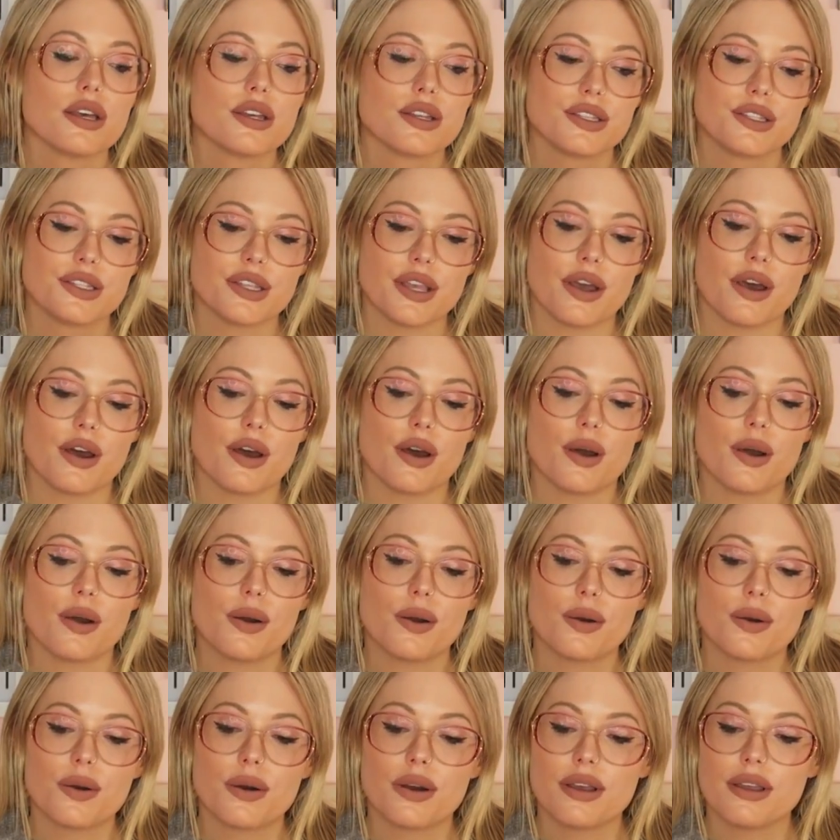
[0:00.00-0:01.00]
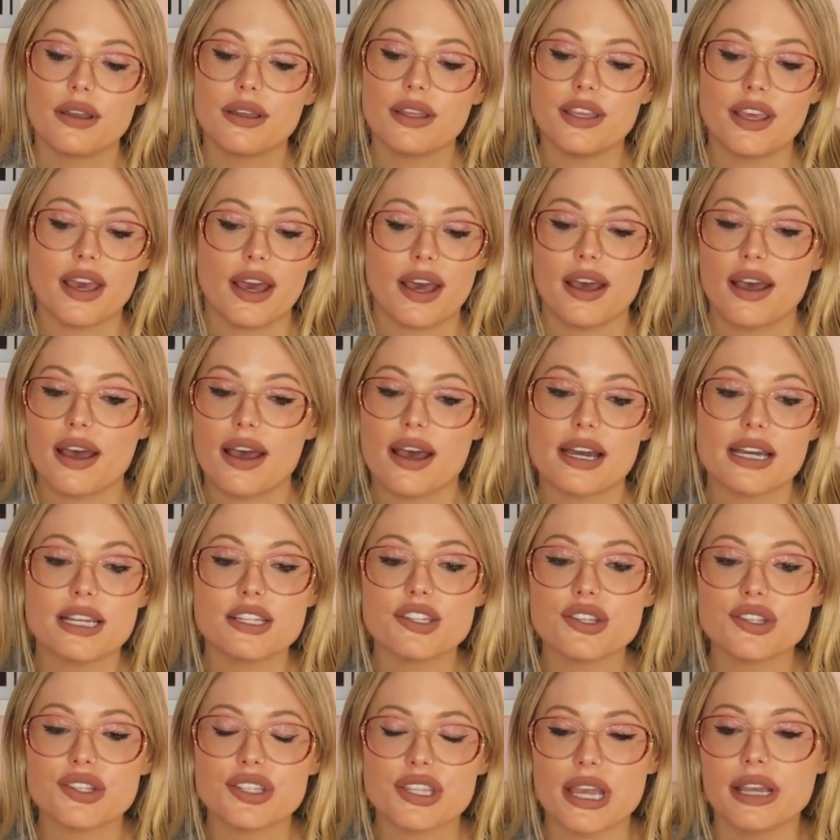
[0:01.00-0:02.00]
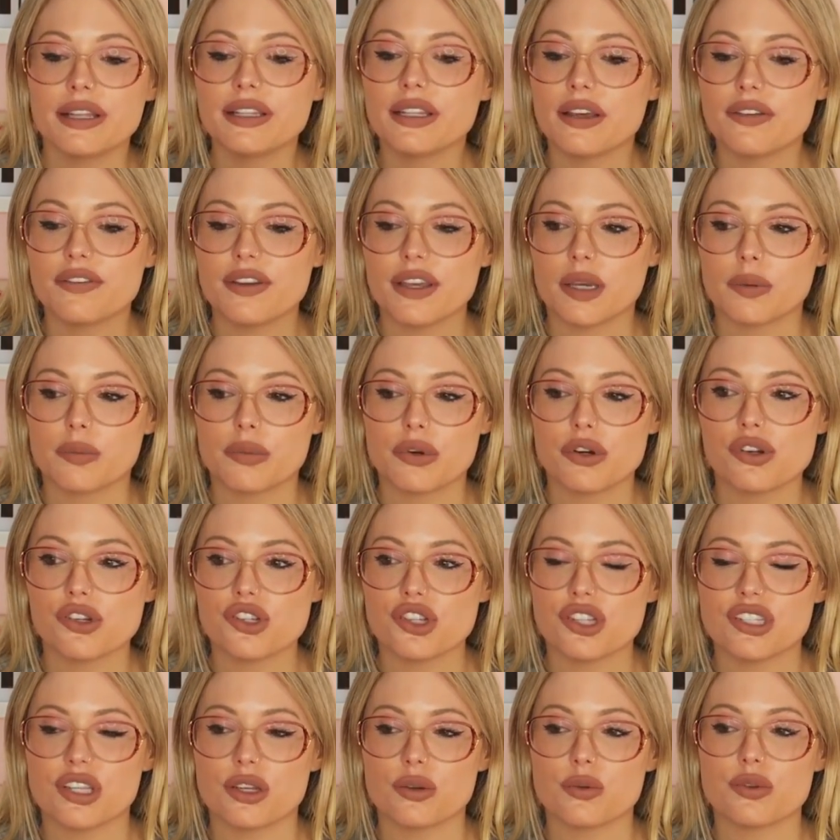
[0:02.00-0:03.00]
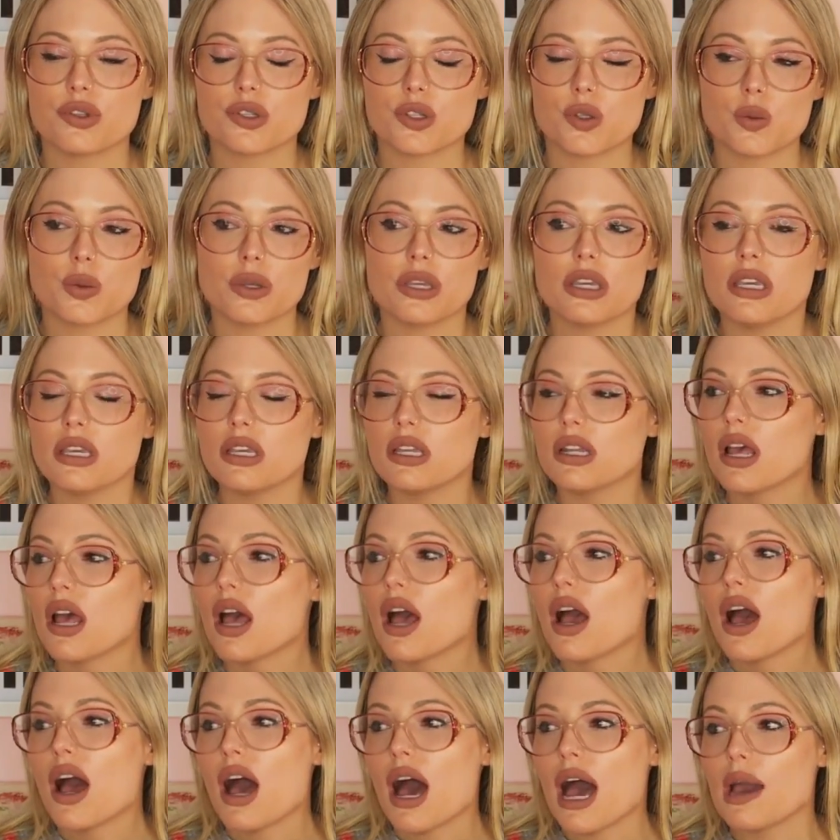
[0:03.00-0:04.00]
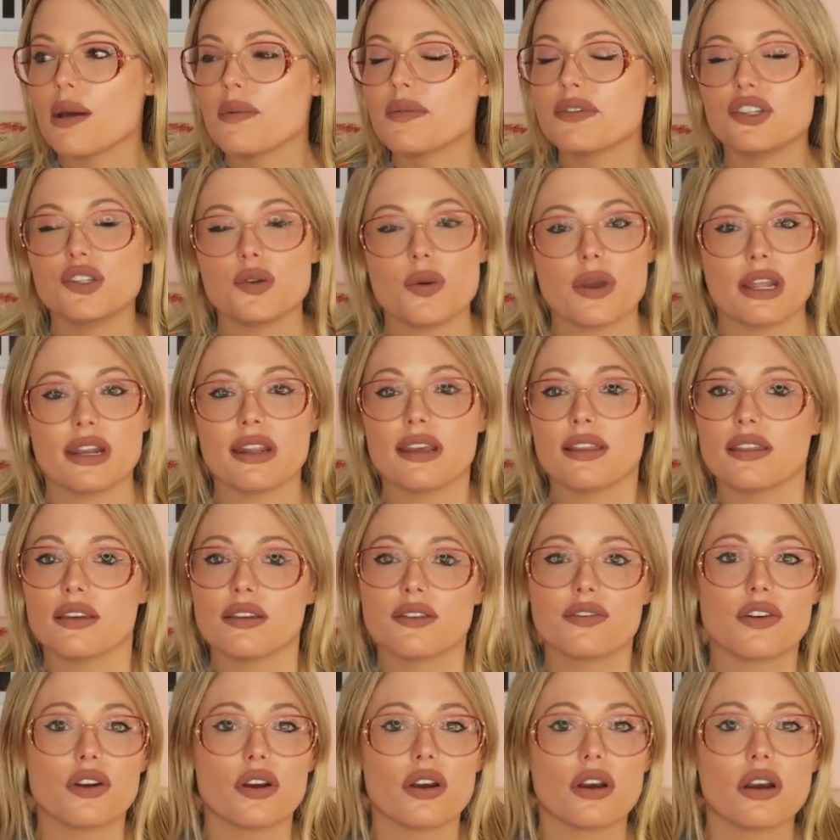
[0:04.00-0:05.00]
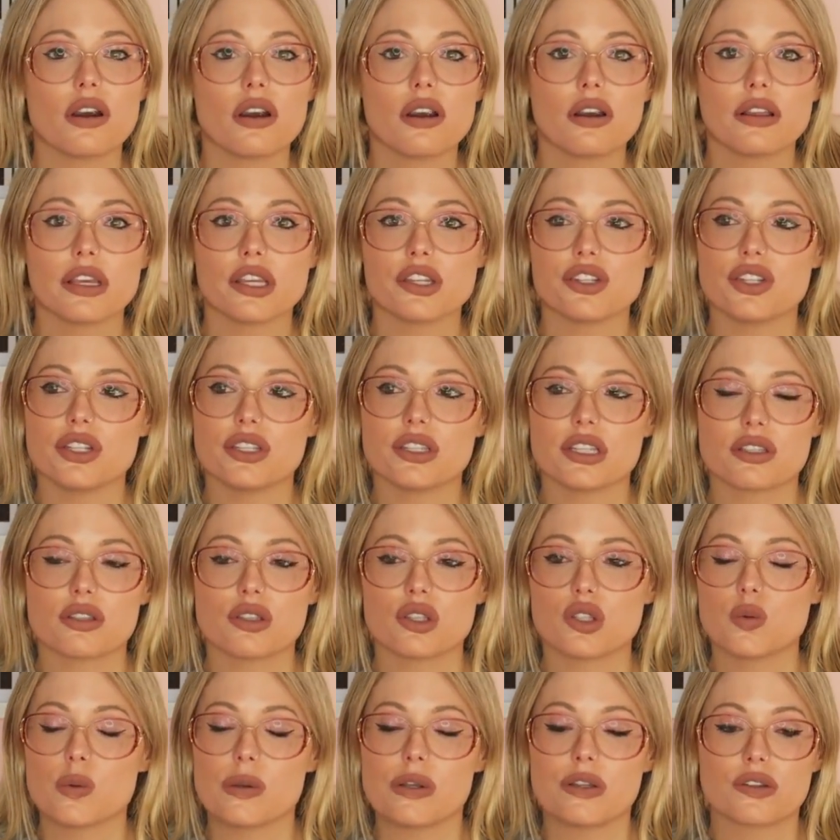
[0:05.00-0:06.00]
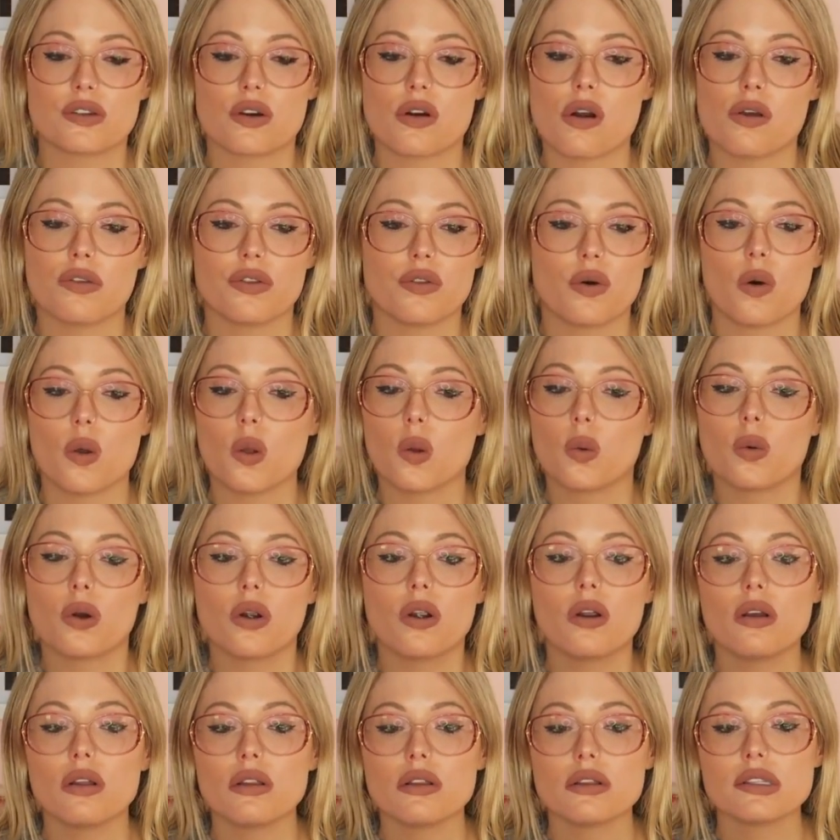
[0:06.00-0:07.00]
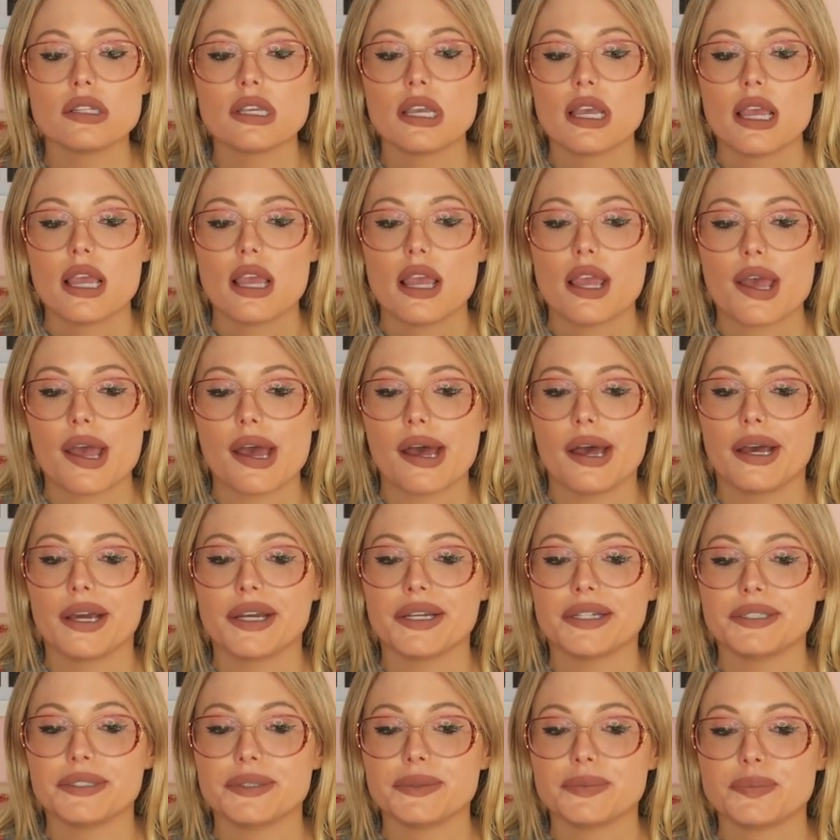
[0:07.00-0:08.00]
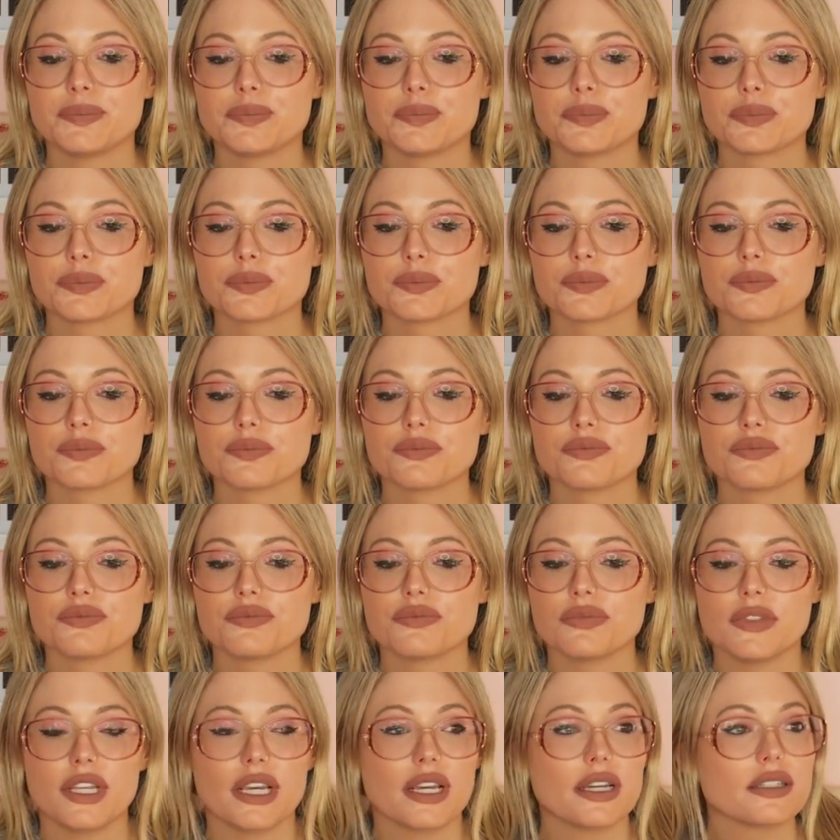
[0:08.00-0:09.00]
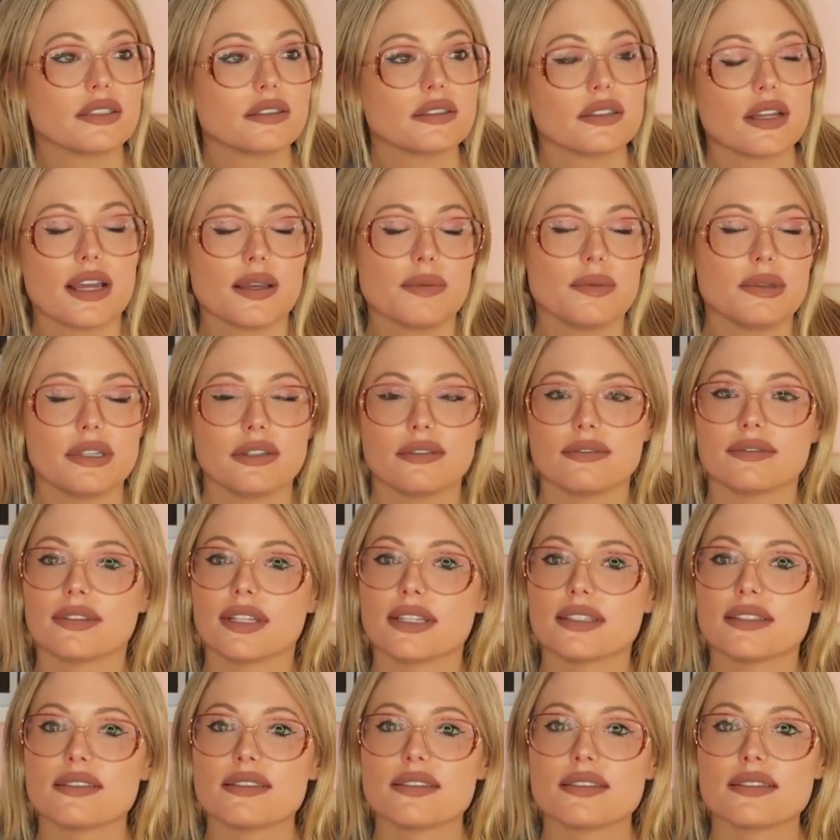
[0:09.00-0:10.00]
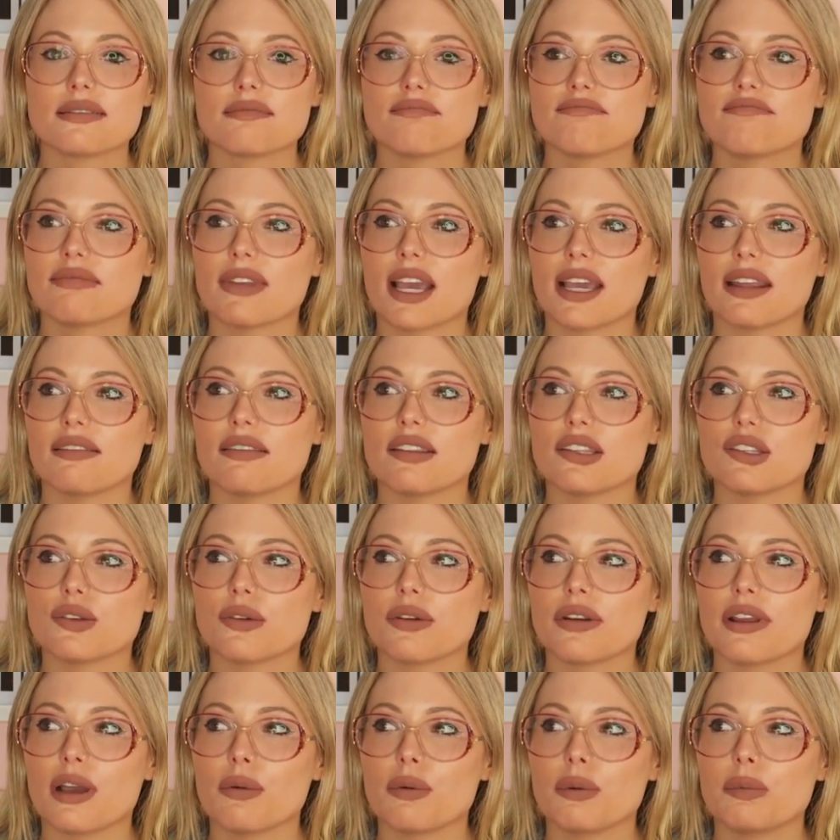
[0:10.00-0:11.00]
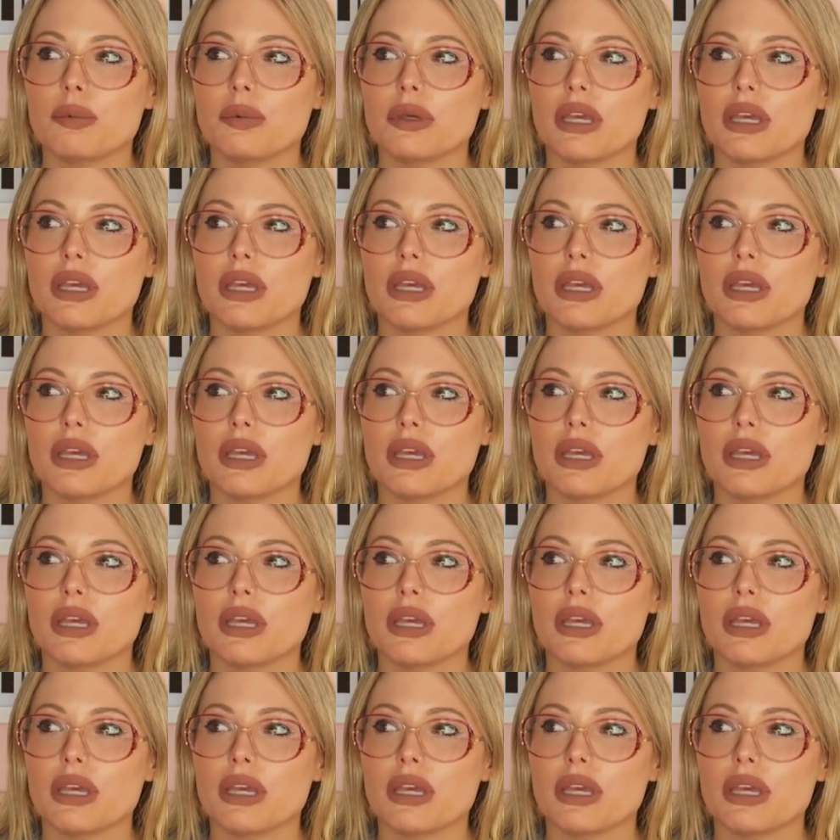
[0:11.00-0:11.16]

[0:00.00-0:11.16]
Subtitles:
So yeah, I love Amber. She's so sweet. I would do anything for her. Like she's like the sweetest girl in the whole world. Yeah, I mean, that's kind of the story how we